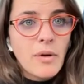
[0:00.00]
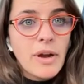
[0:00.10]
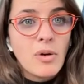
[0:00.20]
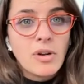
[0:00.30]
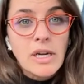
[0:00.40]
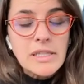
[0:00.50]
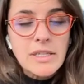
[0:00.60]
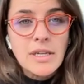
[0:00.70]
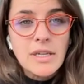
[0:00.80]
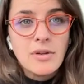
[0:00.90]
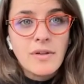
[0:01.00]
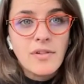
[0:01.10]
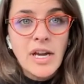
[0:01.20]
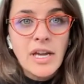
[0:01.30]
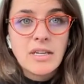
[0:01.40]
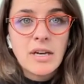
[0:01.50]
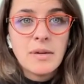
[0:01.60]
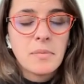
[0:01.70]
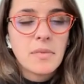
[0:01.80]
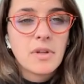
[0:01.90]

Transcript: All right, Olga, I see you have your hand up.